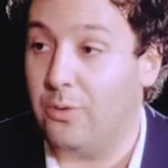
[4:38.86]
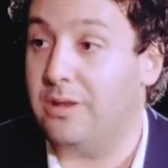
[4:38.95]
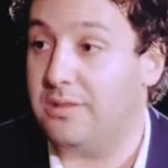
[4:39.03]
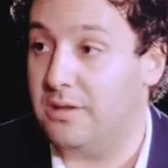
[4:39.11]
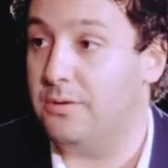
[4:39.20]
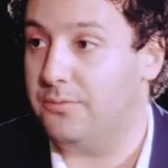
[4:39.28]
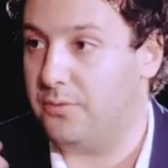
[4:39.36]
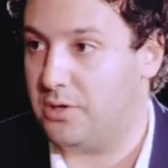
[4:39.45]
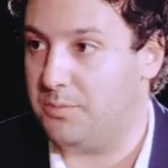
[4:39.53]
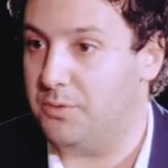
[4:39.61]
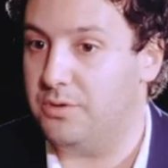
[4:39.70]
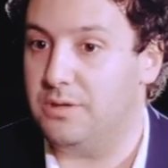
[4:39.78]
great theater for a
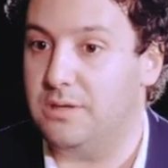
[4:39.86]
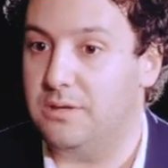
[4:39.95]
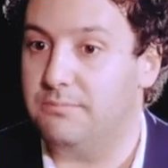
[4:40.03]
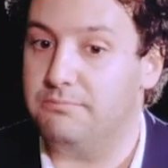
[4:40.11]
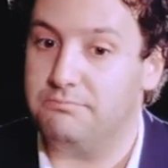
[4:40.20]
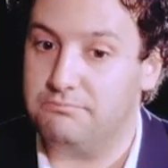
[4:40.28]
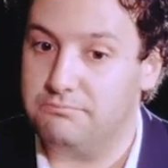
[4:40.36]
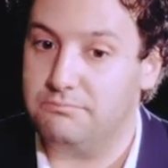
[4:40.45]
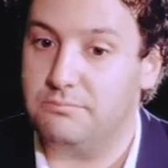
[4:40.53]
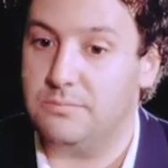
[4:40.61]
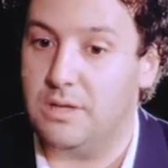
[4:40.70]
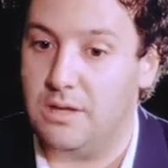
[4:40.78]
community
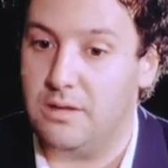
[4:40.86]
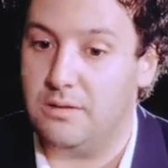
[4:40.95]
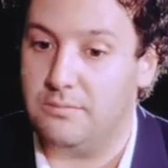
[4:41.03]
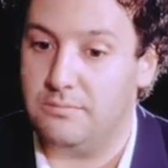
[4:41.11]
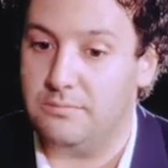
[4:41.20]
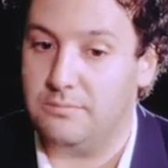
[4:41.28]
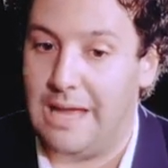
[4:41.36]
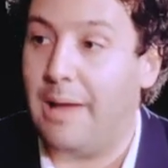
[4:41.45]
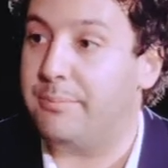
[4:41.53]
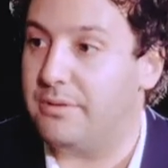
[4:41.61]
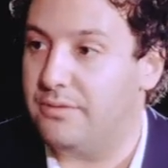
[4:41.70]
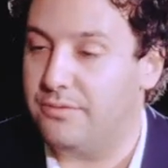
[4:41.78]

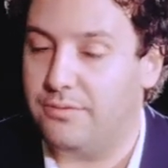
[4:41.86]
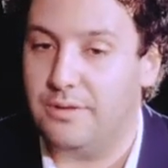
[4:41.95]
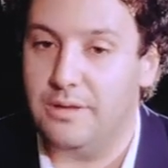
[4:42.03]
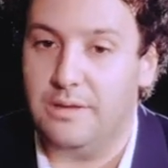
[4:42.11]
happens.